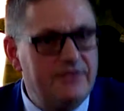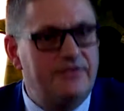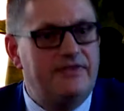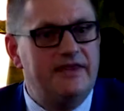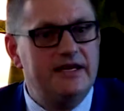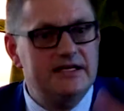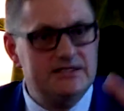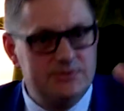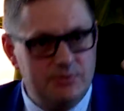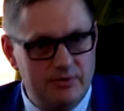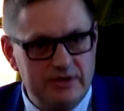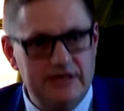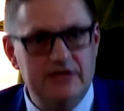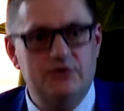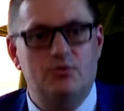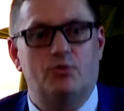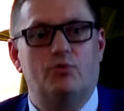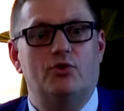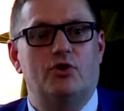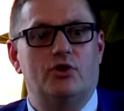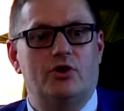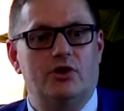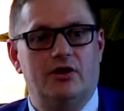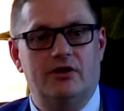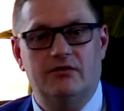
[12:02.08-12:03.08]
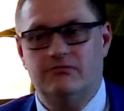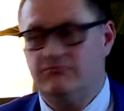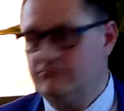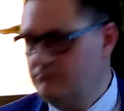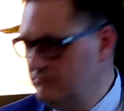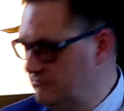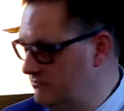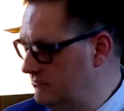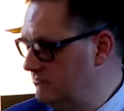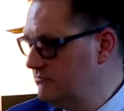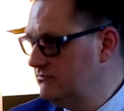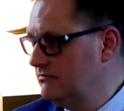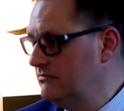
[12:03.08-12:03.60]
things we need to work on.
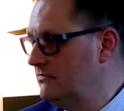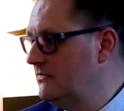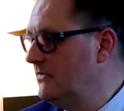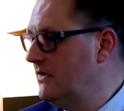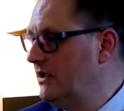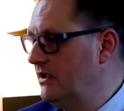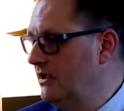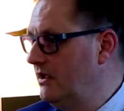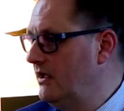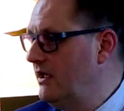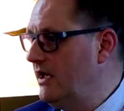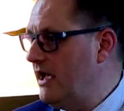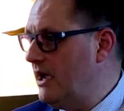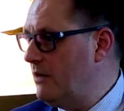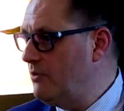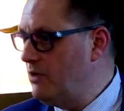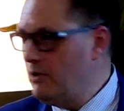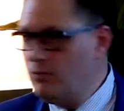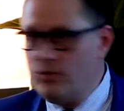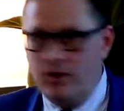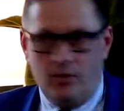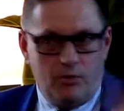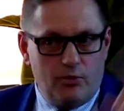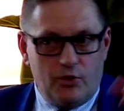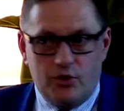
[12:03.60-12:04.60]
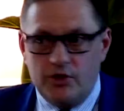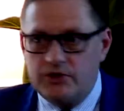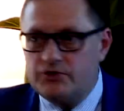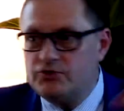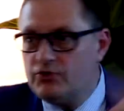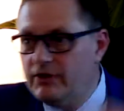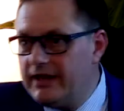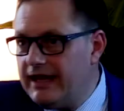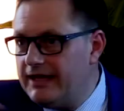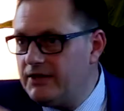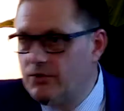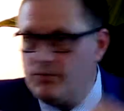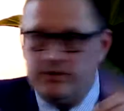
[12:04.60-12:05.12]
And we will work
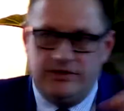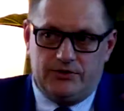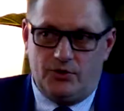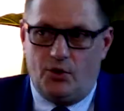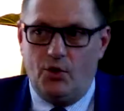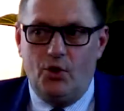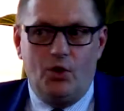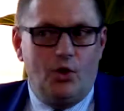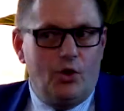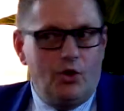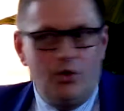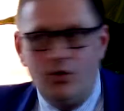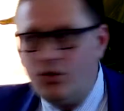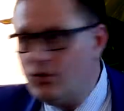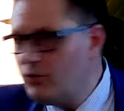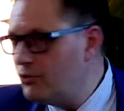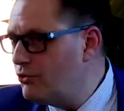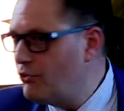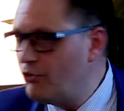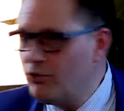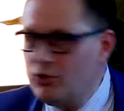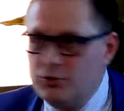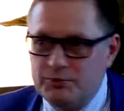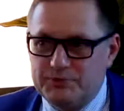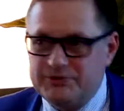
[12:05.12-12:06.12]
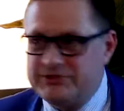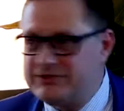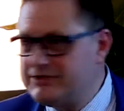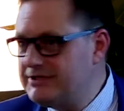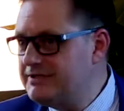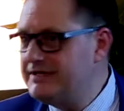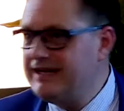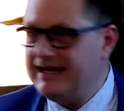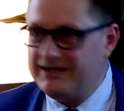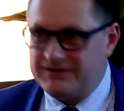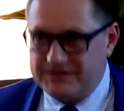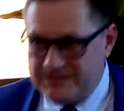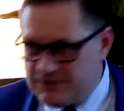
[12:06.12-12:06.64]
together with all groups
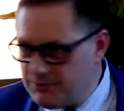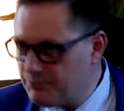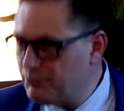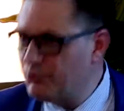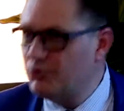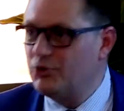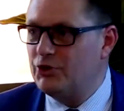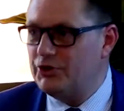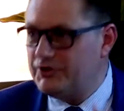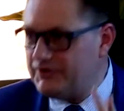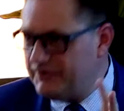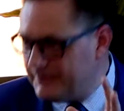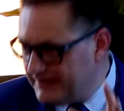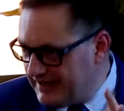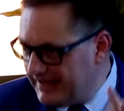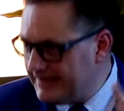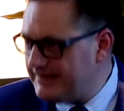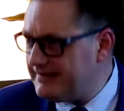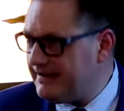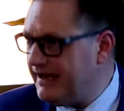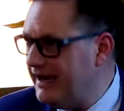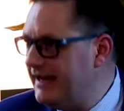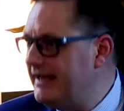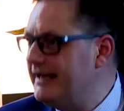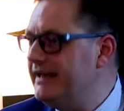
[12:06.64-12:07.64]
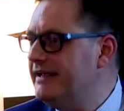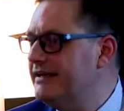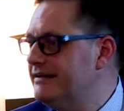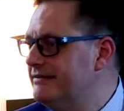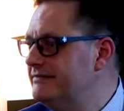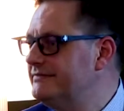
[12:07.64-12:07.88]
that support that idea.